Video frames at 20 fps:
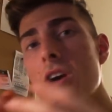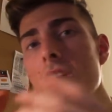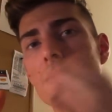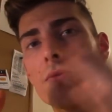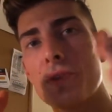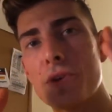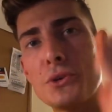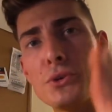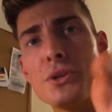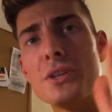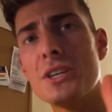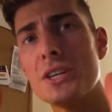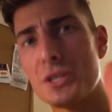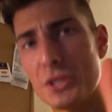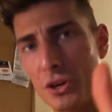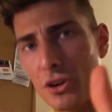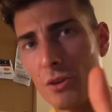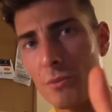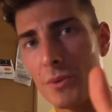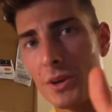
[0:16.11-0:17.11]
for you to
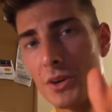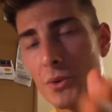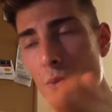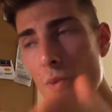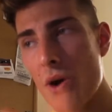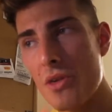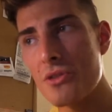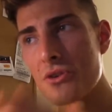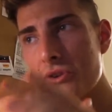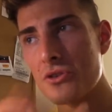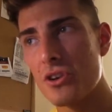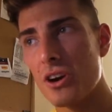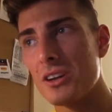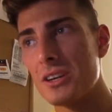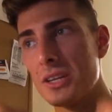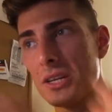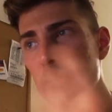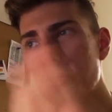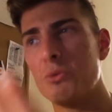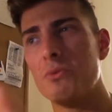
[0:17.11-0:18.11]
determine whether or
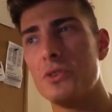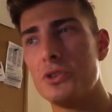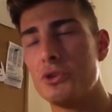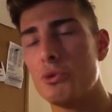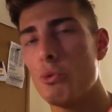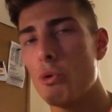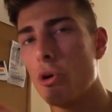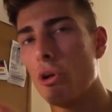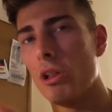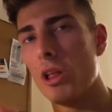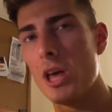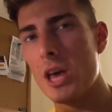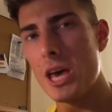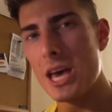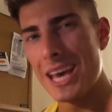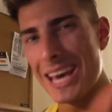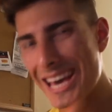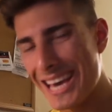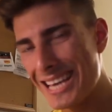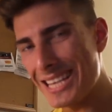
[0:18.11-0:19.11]
not an individual
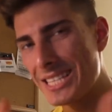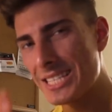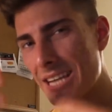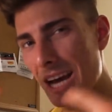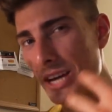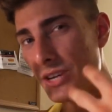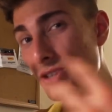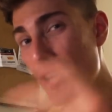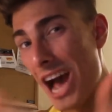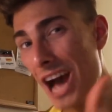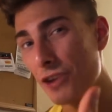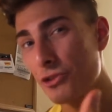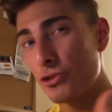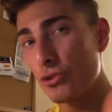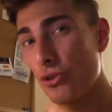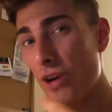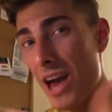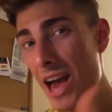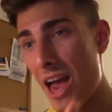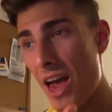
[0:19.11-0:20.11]
is a
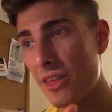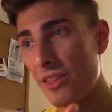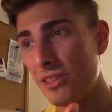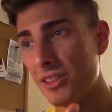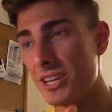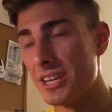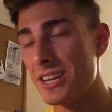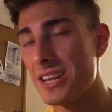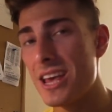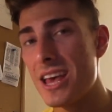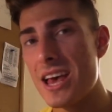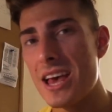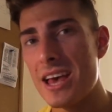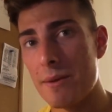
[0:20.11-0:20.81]
natural athlete.